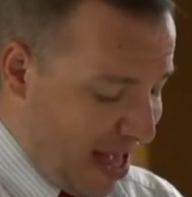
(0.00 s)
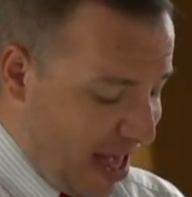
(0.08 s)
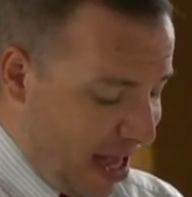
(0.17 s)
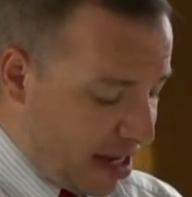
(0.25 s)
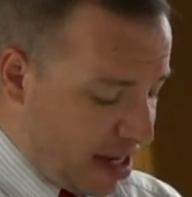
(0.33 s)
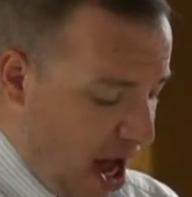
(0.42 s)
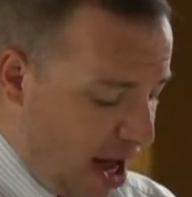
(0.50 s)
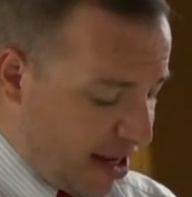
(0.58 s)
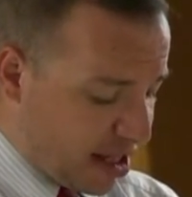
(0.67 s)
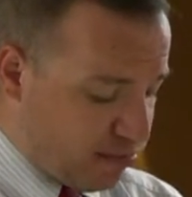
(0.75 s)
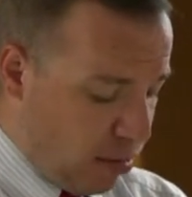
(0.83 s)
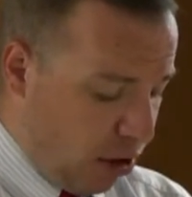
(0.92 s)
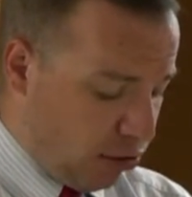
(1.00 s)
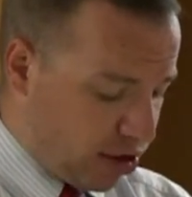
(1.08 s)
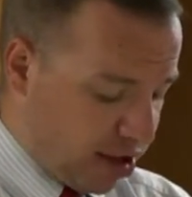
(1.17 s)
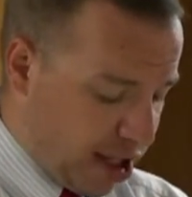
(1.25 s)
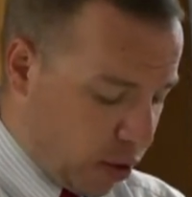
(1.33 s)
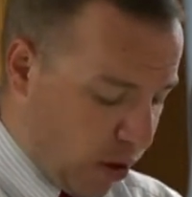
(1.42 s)
and not as
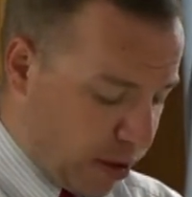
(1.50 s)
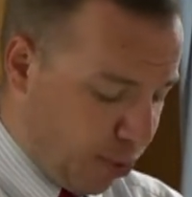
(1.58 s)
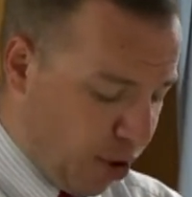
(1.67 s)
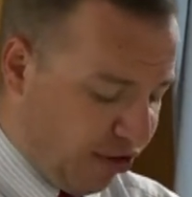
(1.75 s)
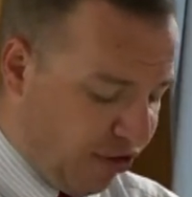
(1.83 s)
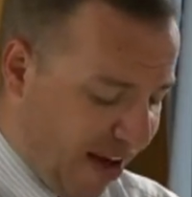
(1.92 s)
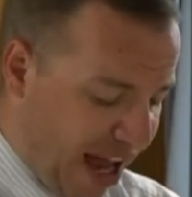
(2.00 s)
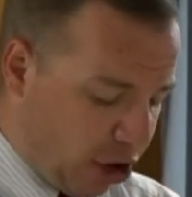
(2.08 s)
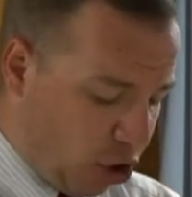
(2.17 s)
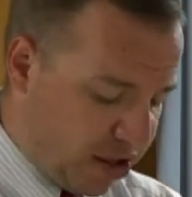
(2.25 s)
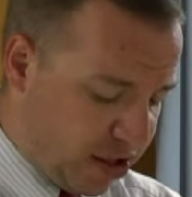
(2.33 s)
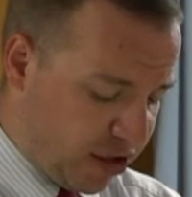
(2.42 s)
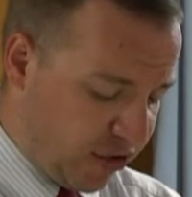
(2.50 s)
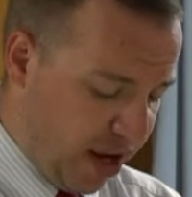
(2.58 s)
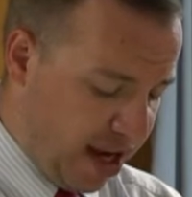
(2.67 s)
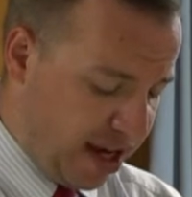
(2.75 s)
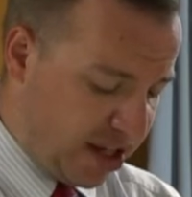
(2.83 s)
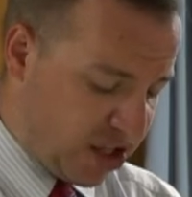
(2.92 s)
Moses, which put a veil on his
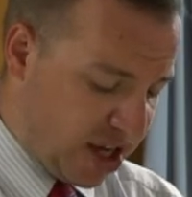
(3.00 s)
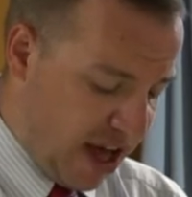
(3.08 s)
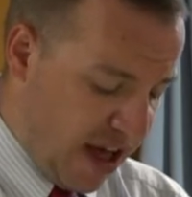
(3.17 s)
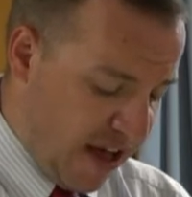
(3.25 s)
face